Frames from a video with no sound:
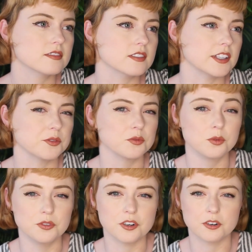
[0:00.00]
like the
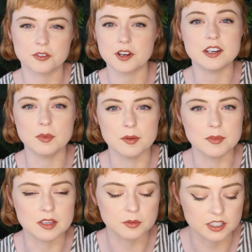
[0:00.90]
rules are all created by
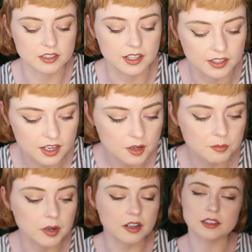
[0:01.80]
me, which I like,
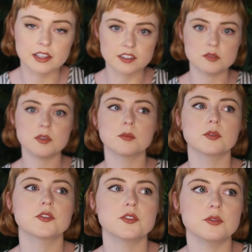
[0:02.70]
but I'd like to be
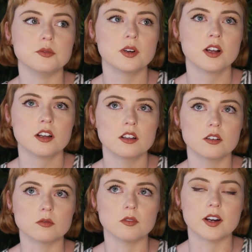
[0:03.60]
able to
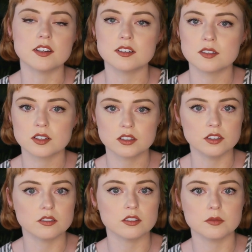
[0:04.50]
write
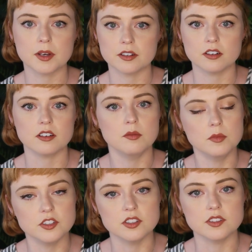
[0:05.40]
clearer, better
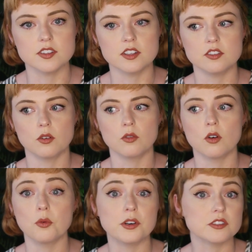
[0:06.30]
images that don't
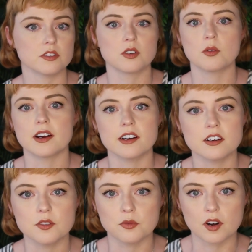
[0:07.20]
always
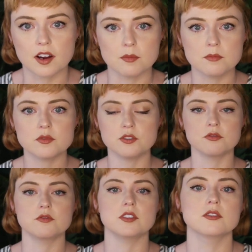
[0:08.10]
require the rhyme to
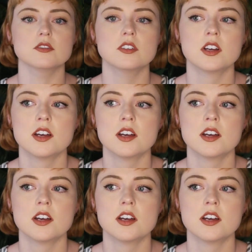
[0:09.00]
feel,